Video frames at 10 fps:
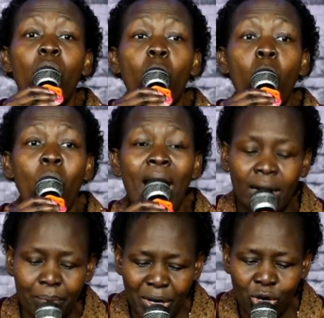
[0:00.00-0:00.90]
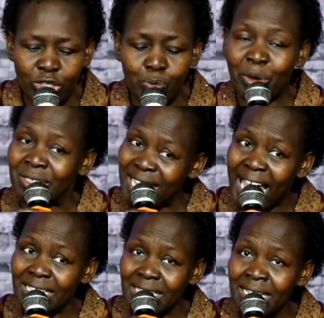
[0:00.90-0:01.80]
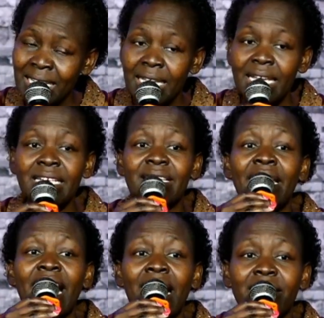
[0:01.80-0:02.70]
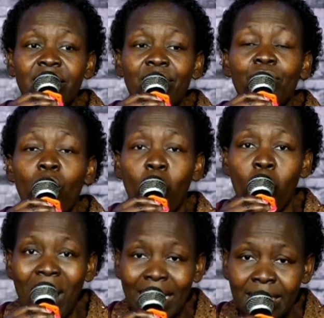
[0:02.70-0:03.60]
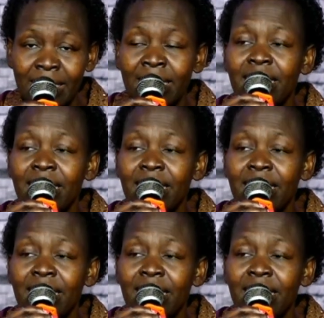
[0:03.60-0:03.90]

work because possess is an active word.